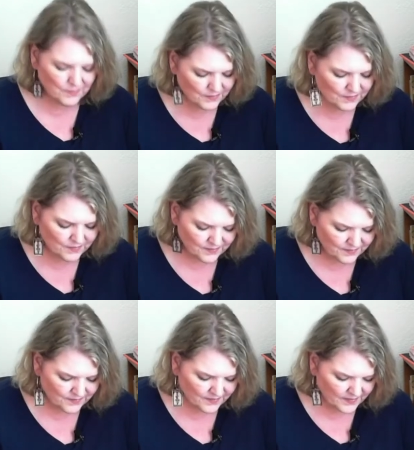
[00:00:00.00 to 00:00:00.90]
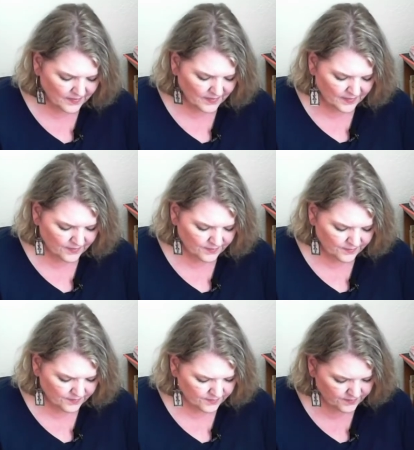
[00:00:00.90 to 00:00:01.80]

(no one is talking)